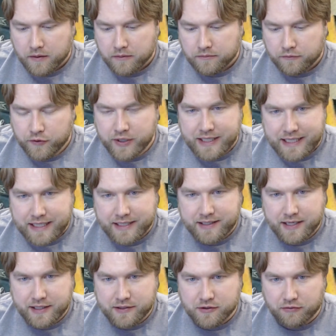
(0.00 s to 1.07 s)
Really can't
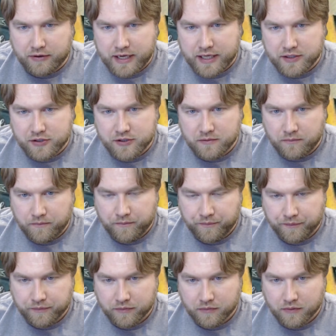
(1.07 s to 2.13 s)
taste the ranch.
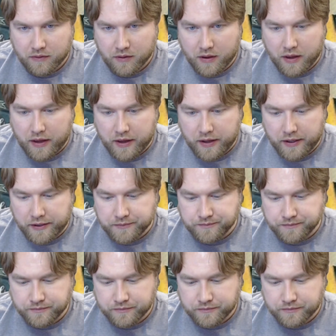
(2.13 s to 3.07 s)
Definitely